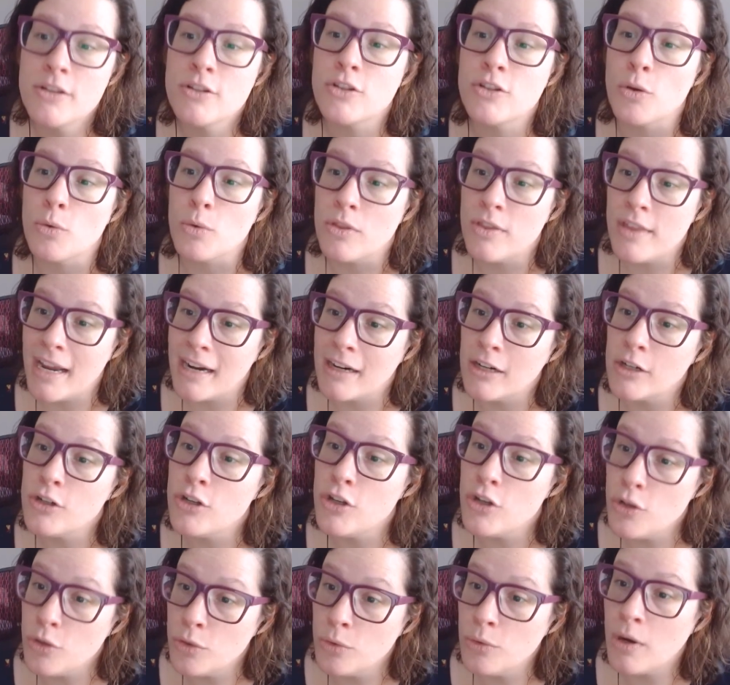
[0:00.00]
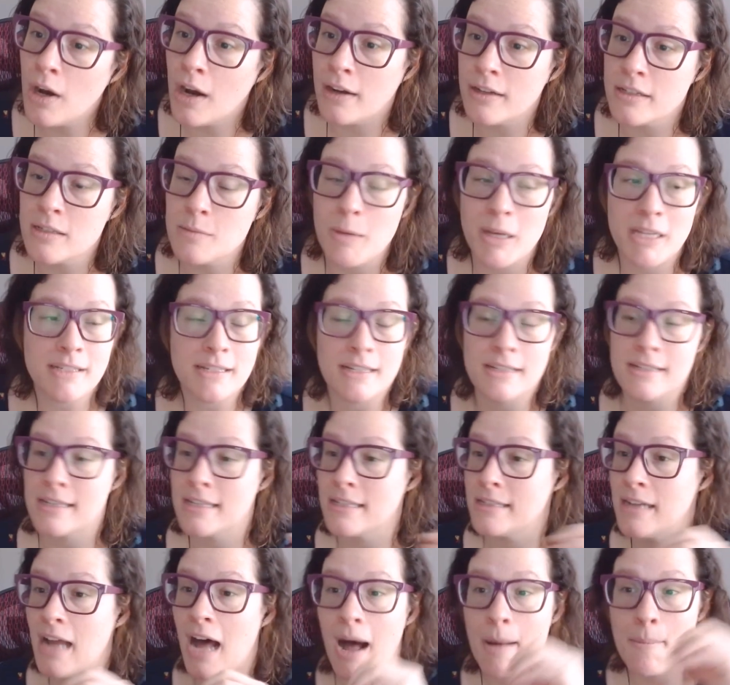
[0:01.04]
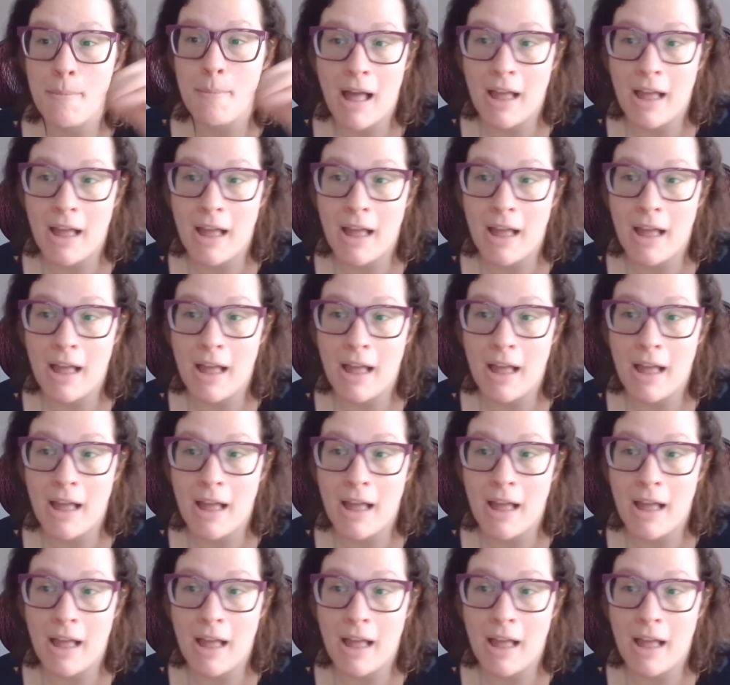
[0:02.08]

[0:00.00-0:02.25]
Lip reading: So their new cost basis is not